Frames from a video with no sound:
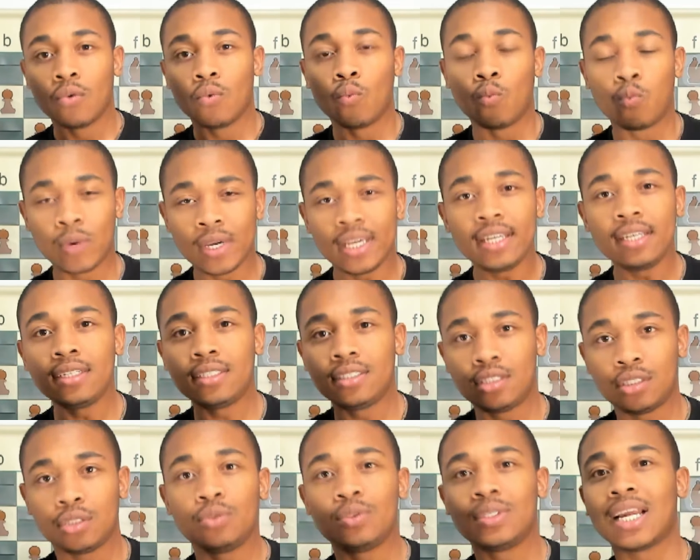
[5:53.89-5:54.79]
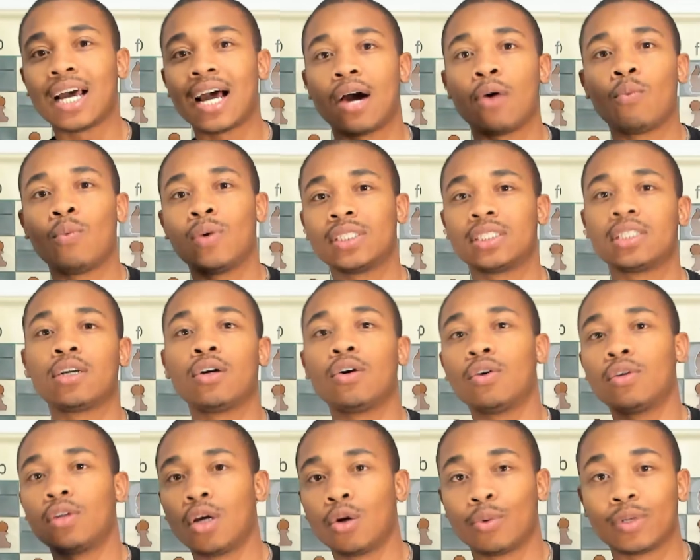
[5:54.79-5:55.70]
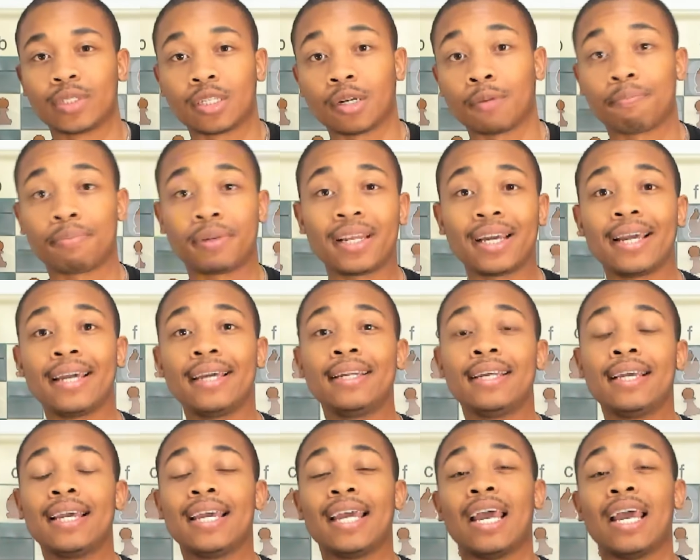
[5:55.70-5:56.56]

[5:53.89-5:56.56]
We do not want to go along with their plan,